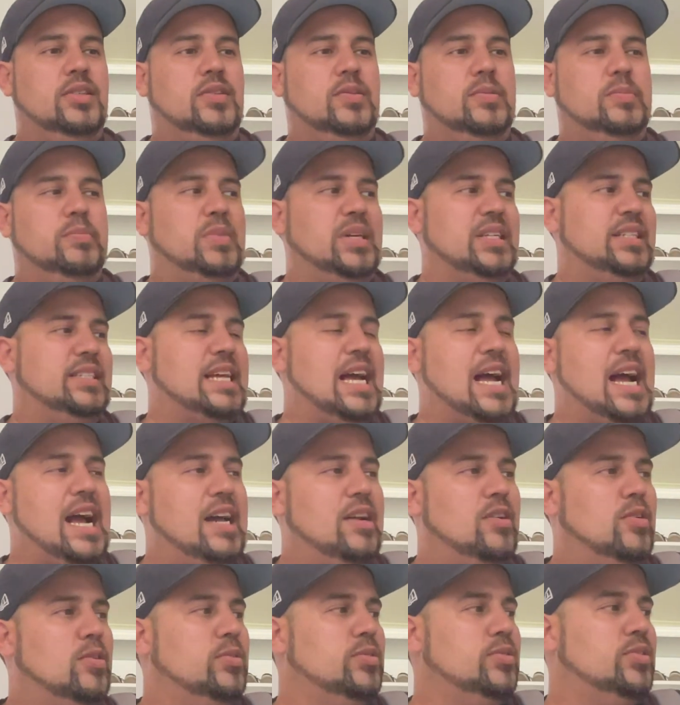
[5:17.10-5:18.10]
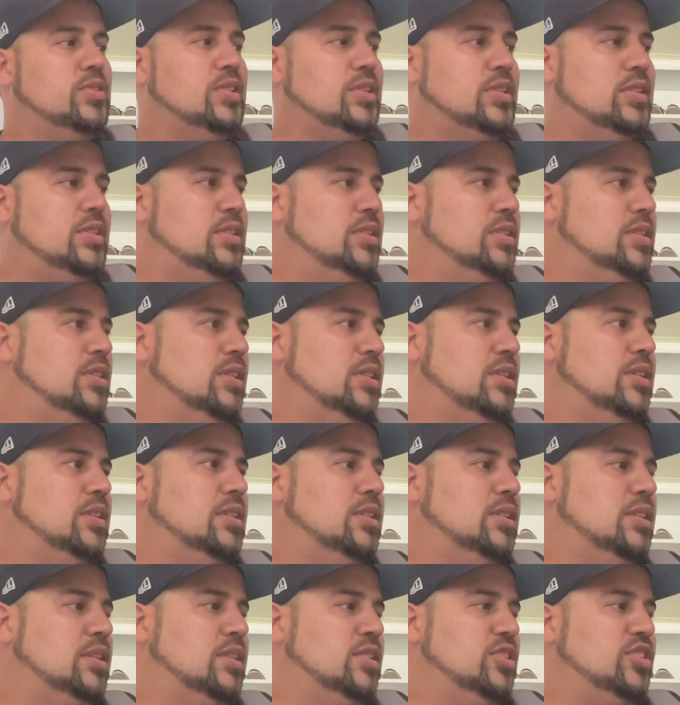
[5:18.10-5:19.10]
my dad owns
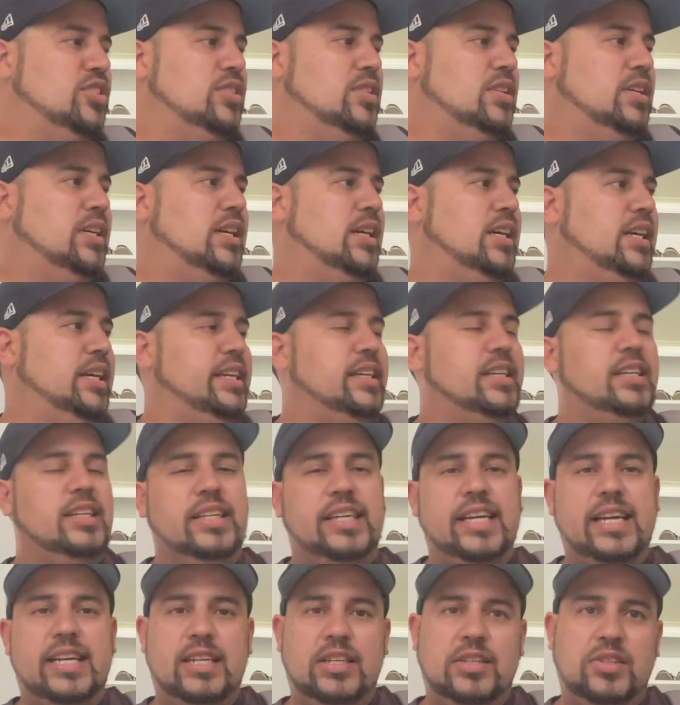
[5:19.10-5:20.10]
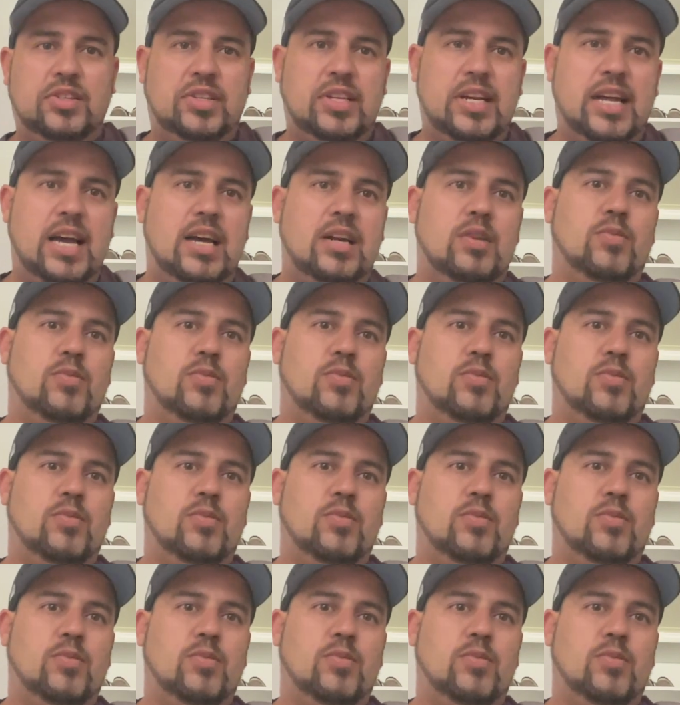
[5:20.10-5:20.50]
I ain't gonna get into that.